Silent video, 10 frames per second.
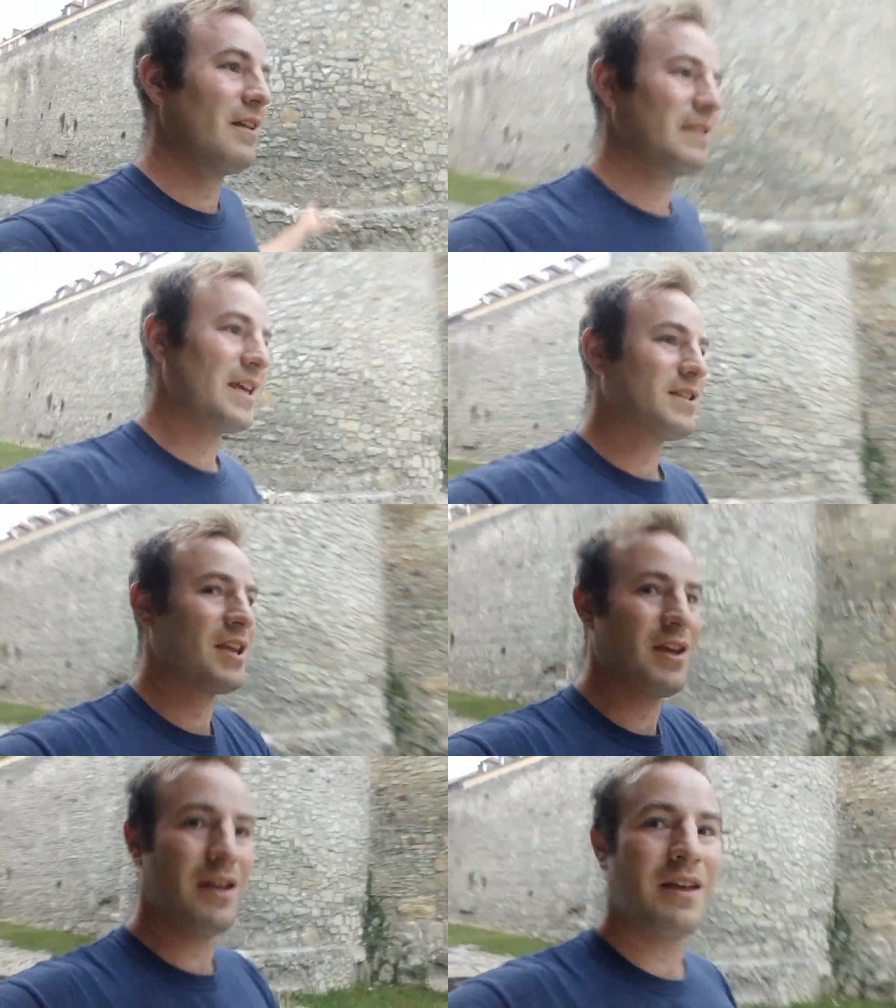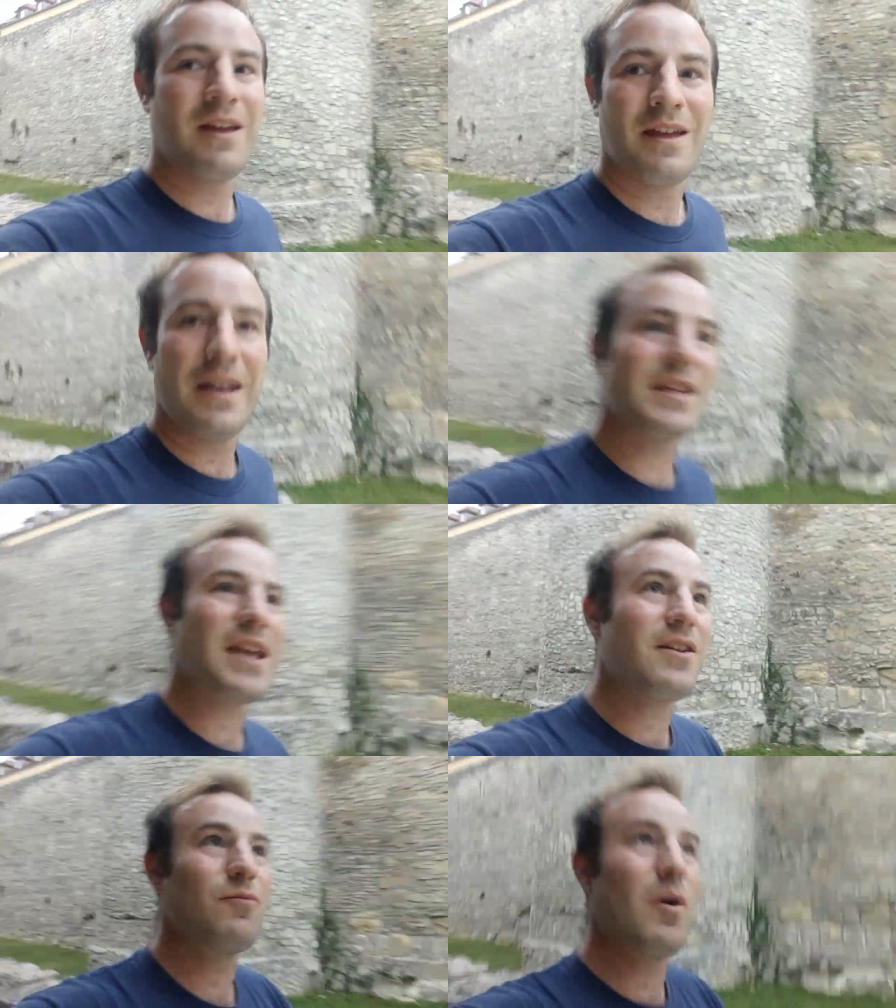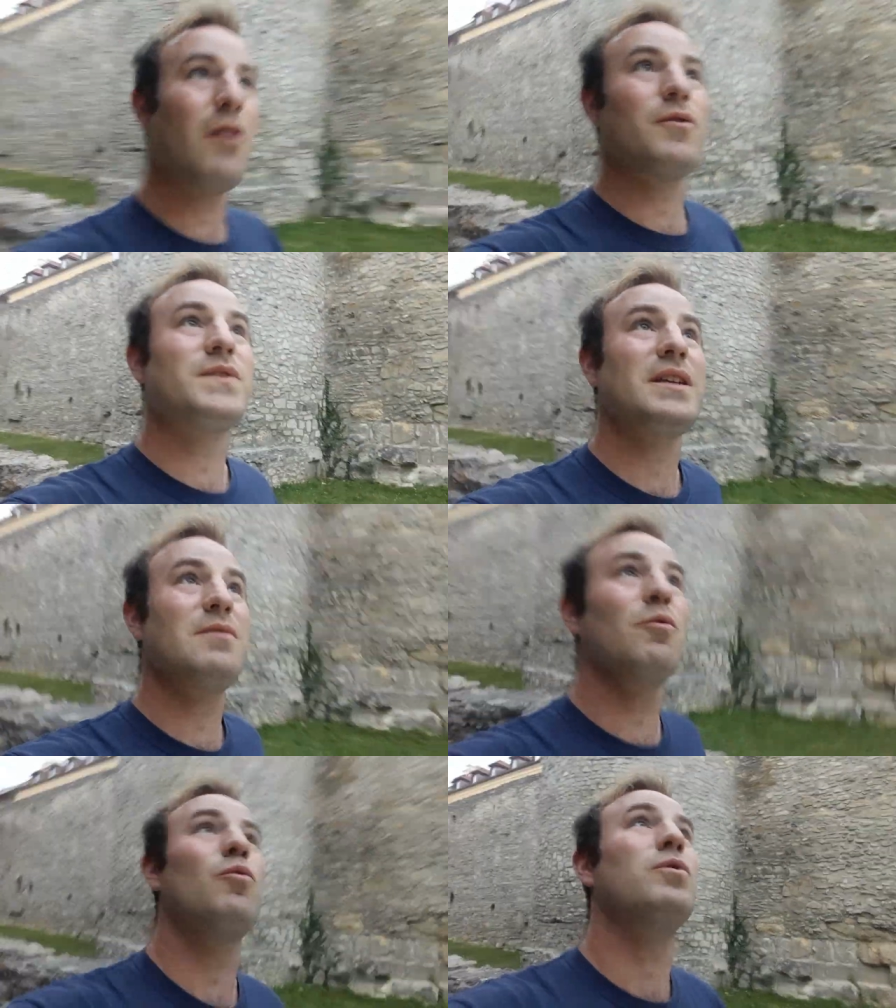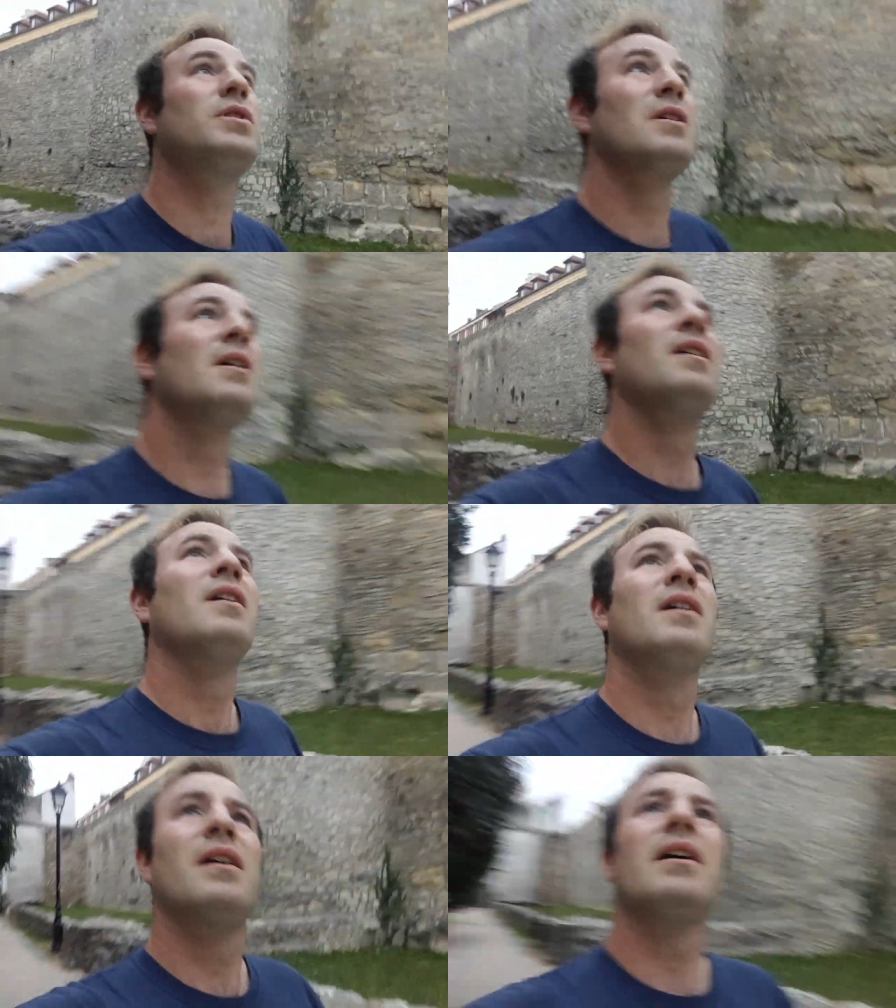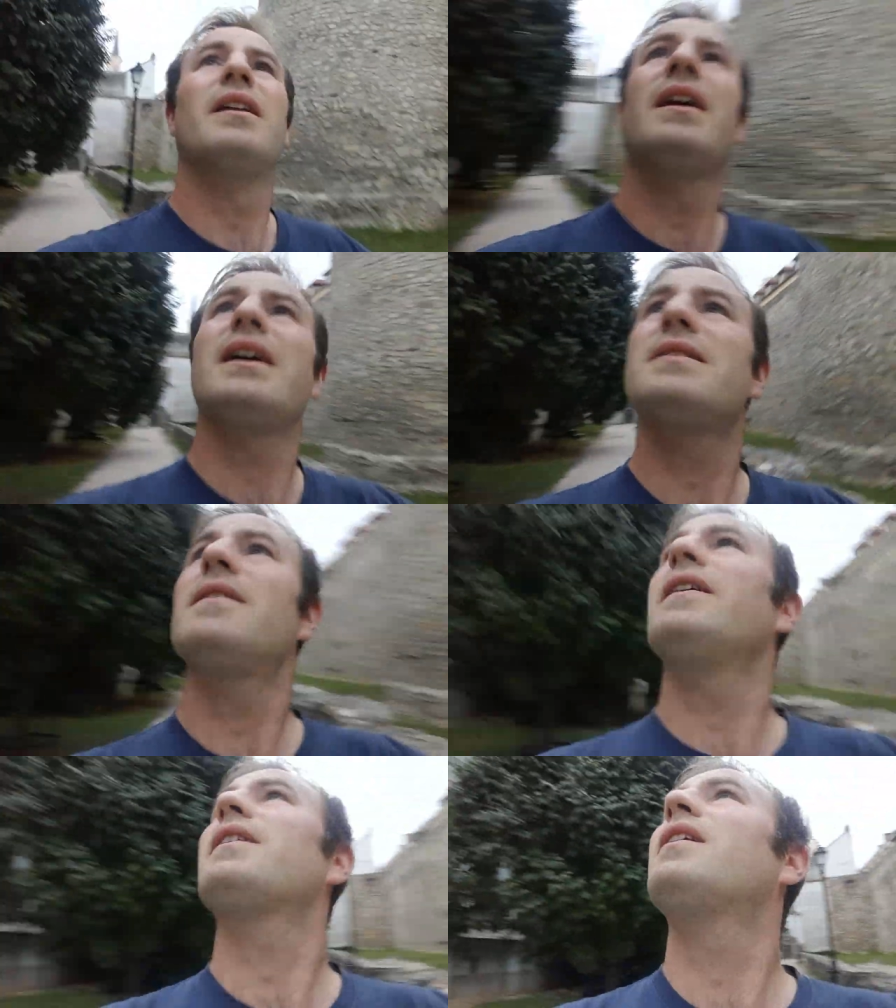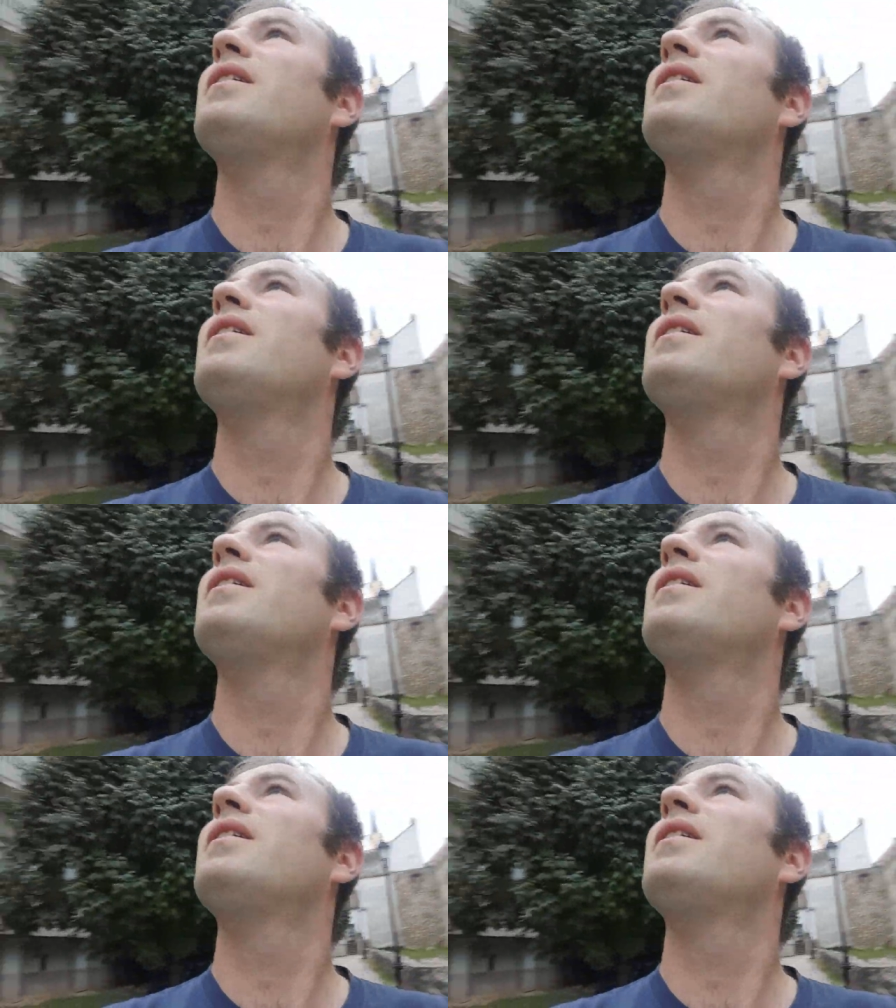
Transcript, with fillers: there's this hidden world of city walls. And that is like